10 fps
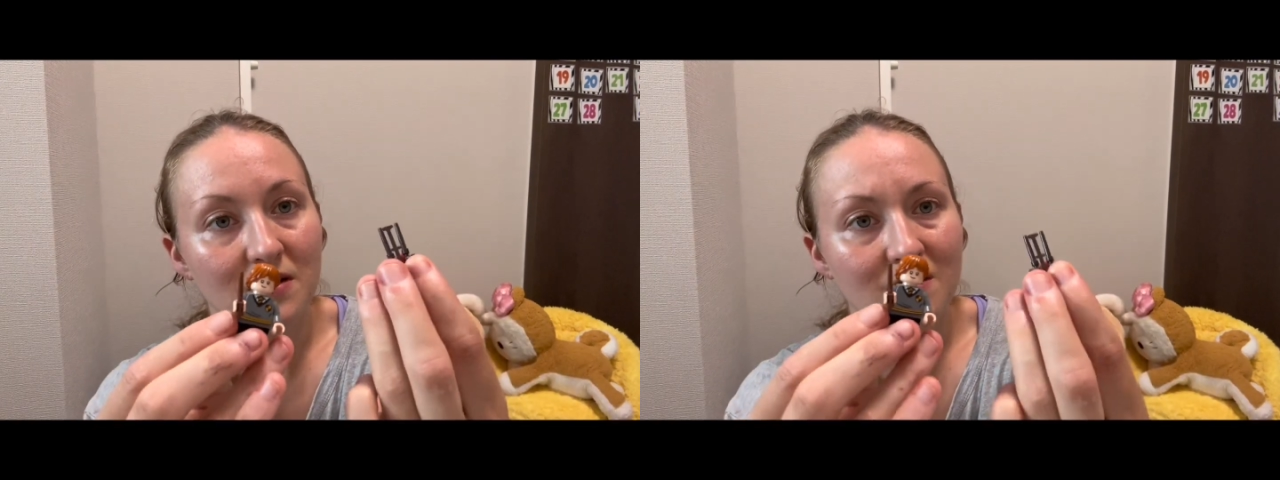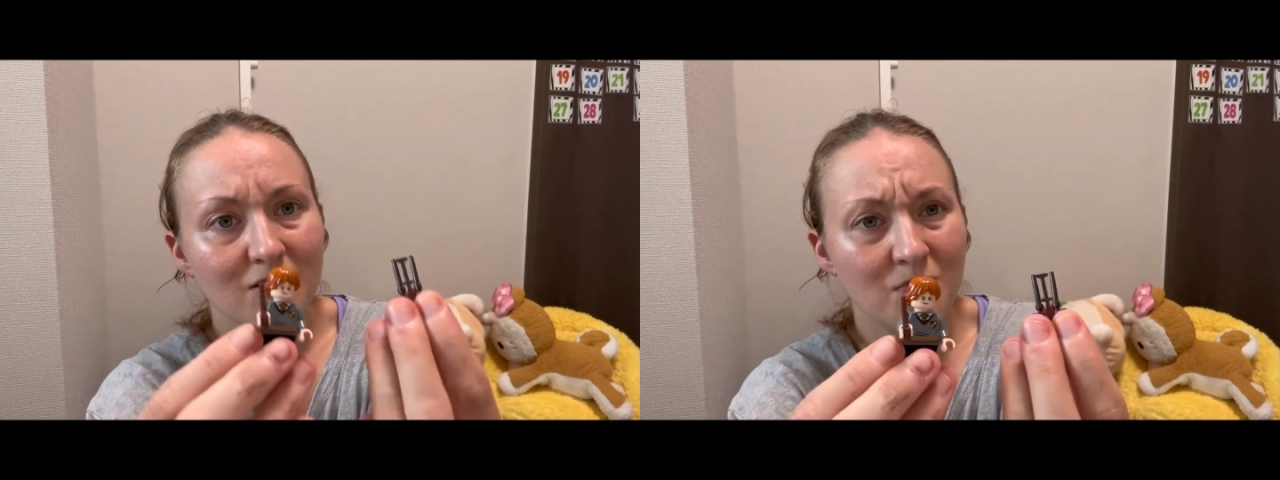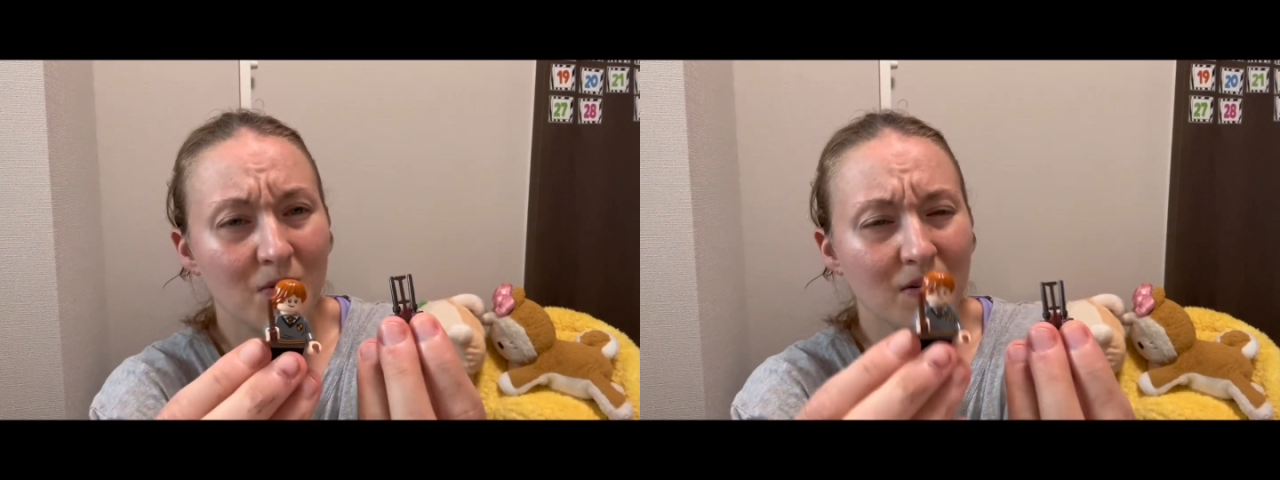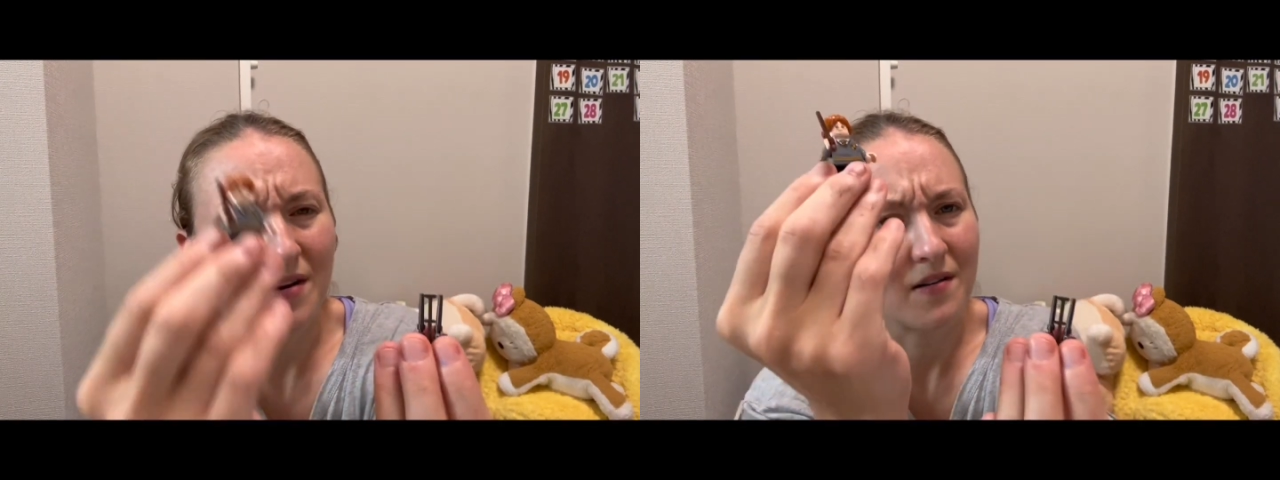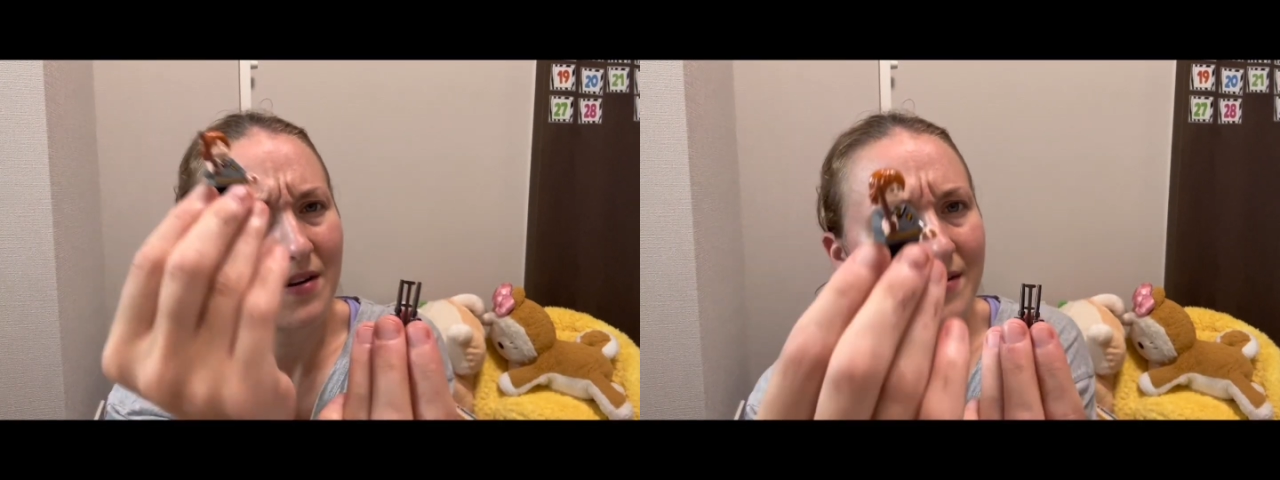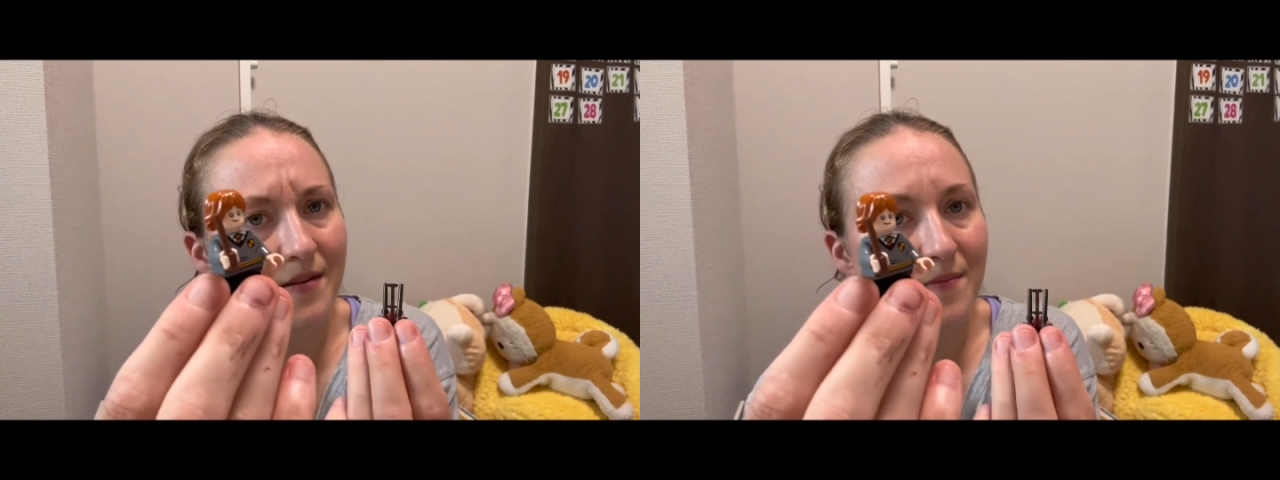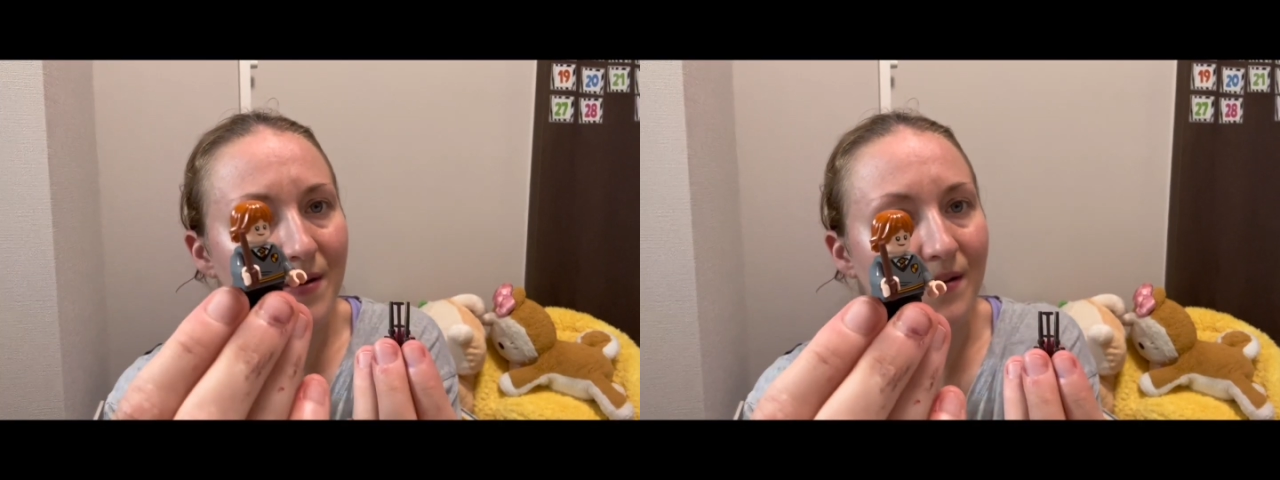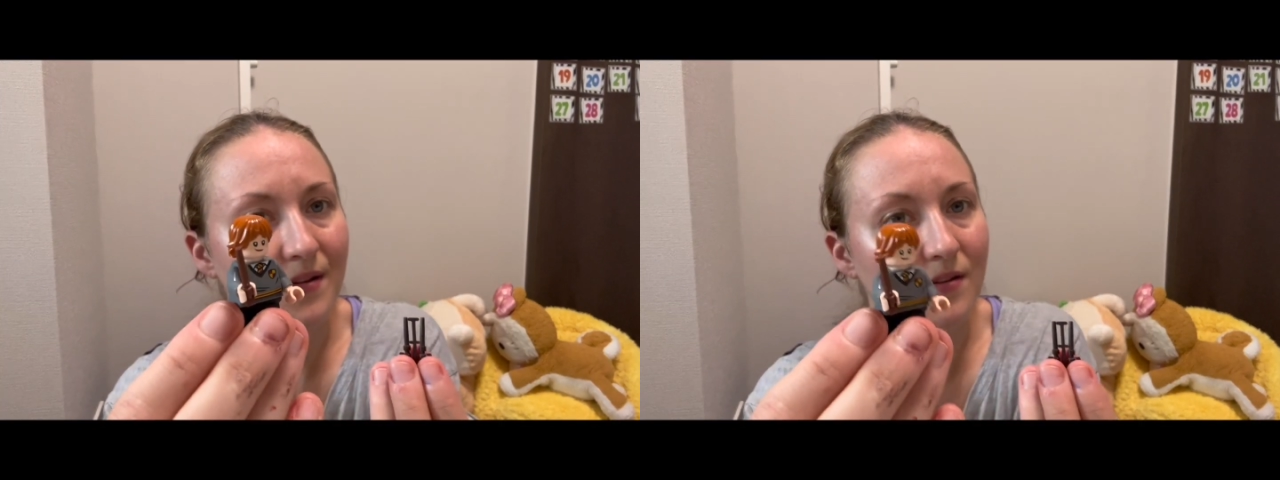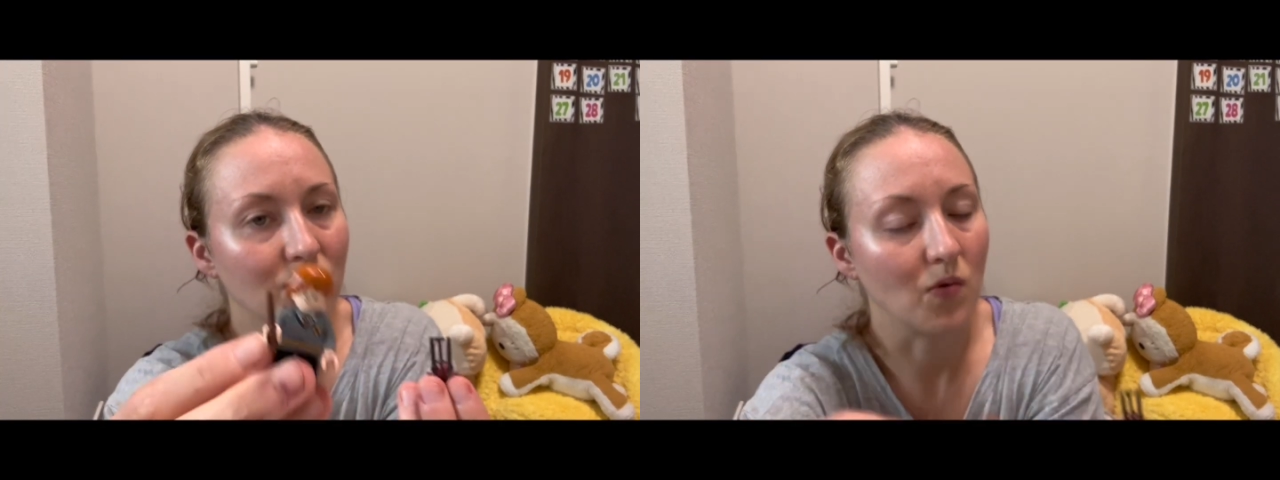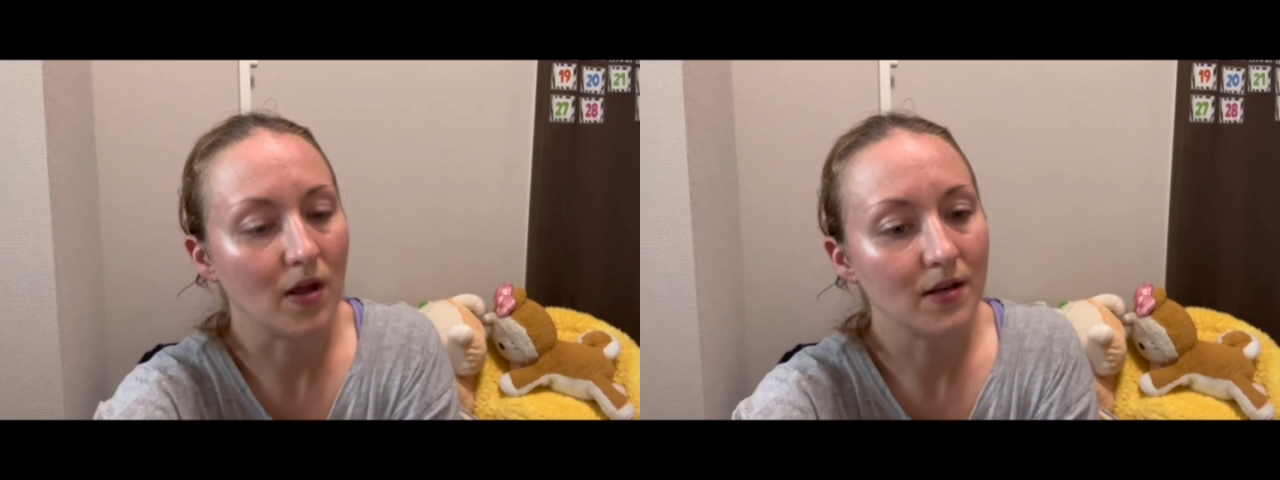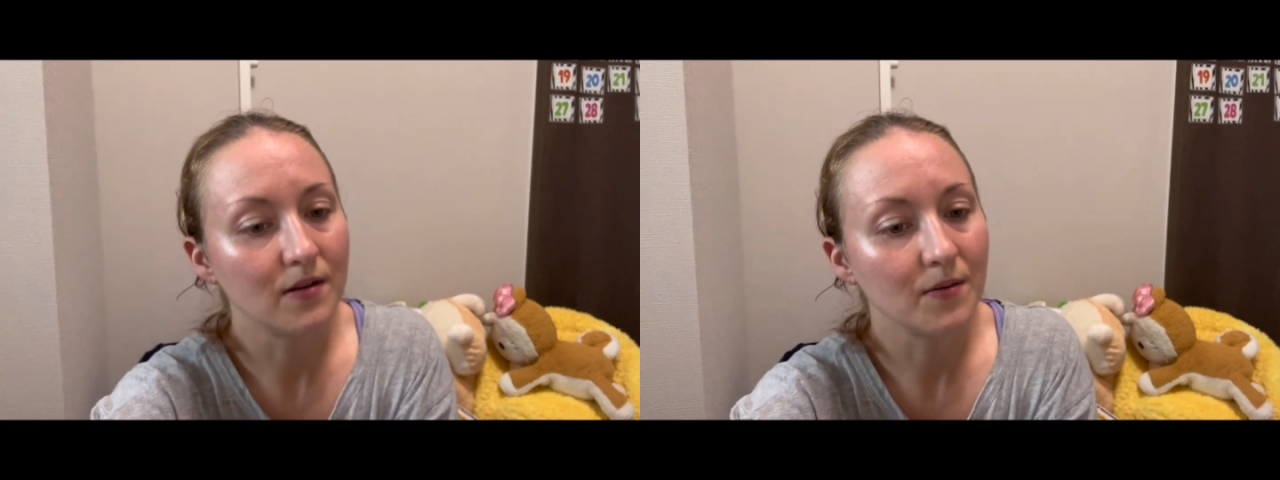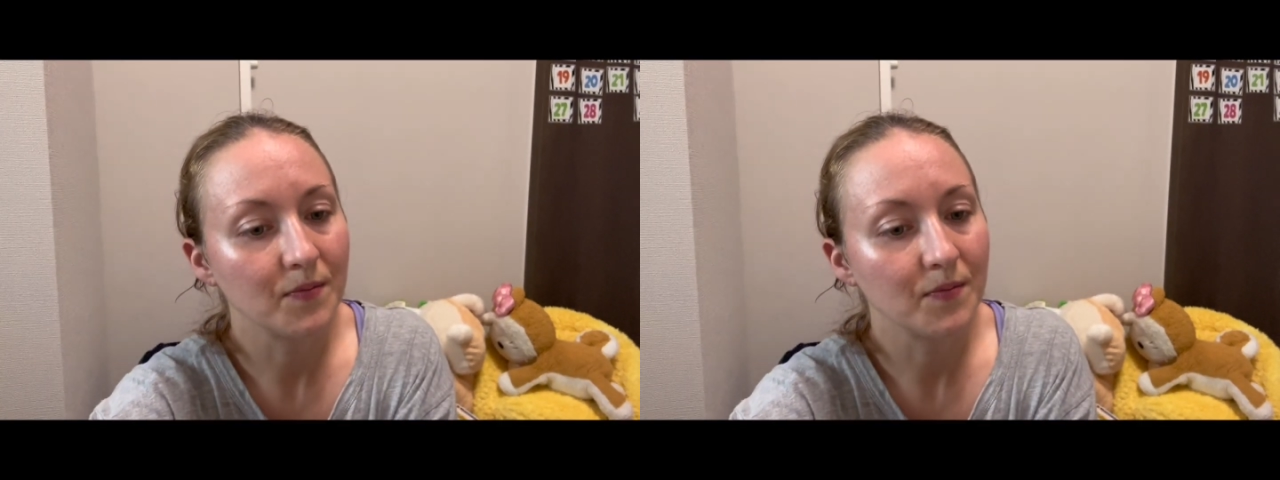super dark in compared to his wand.